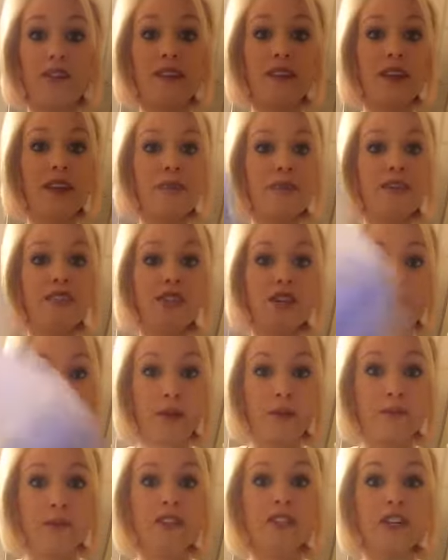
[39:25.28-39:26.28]
enemy to
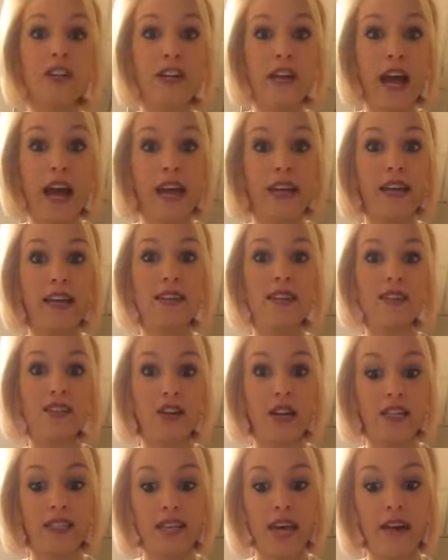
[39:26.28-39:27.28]
creep into your head and to
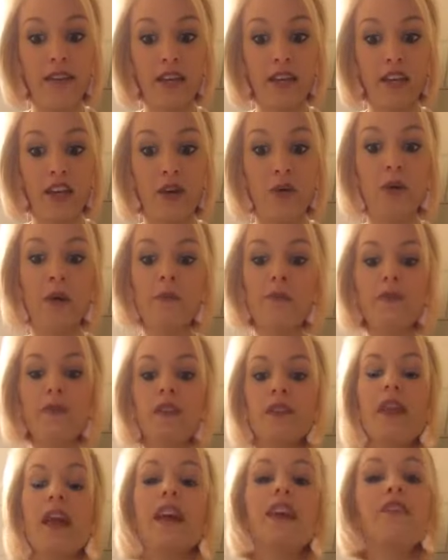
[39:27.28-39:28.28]
start telling you
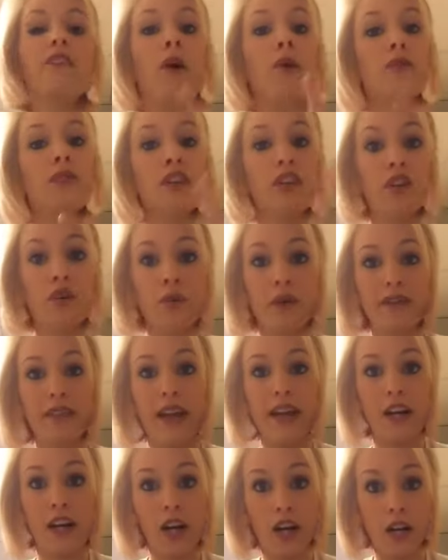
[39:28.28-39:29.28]
that if only you were
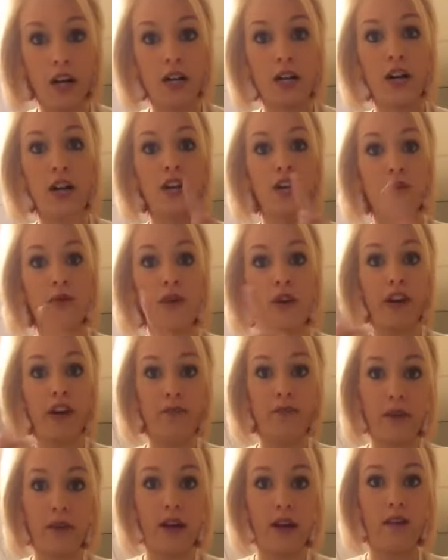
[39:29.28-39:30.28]
like her, you could have
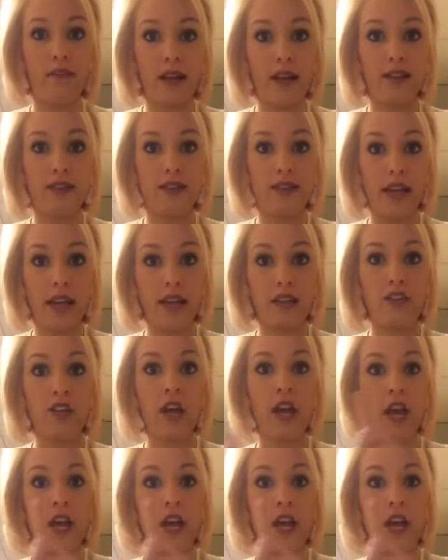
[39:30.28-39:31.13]
been on that stage.